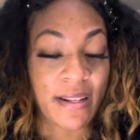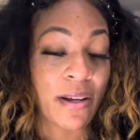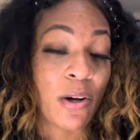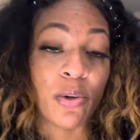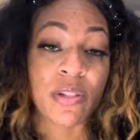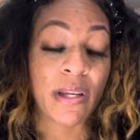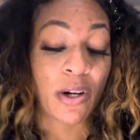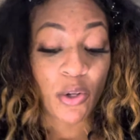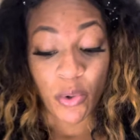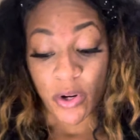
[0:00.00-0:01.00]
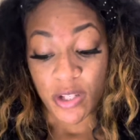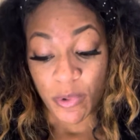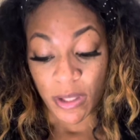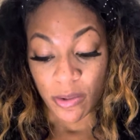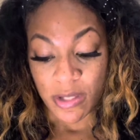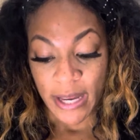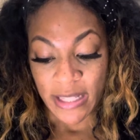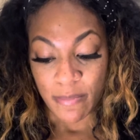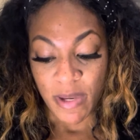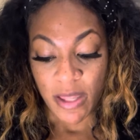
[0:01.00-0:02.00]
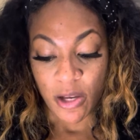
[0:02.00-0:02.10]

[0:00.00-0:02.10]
at their hotel doors, what it looks like to me.